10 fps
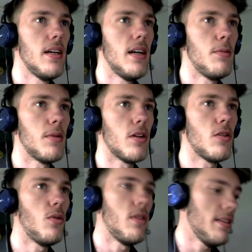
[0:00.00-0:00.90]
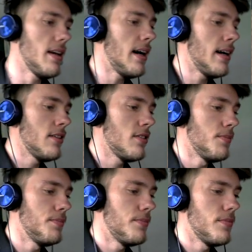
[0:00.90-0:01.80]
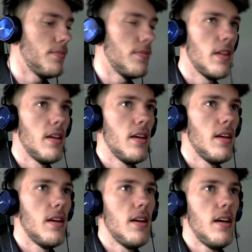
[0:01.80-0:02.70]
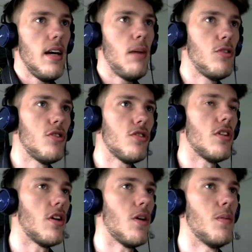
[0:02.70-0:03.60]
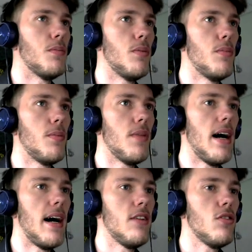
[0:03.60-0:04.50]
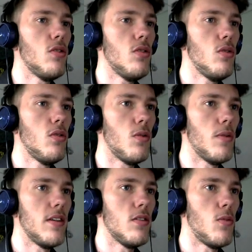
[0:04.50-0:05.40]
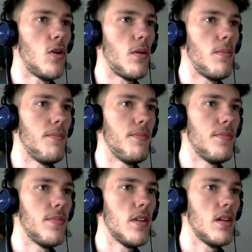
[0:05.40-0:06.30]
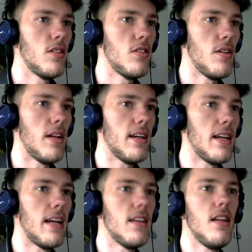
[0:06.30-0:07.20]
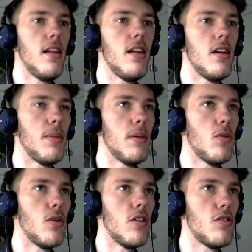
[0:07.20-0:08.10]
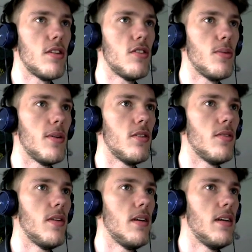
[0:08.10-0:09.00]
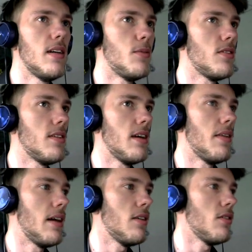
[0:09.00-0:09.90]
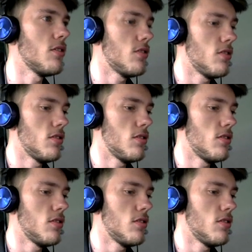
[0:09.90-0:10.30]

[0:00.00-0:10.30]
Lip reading: I'm going to call this height, and we're just going to go and bump up the height all the way to 1 so that it can add a little bit more interest to it. We'll see how that looks.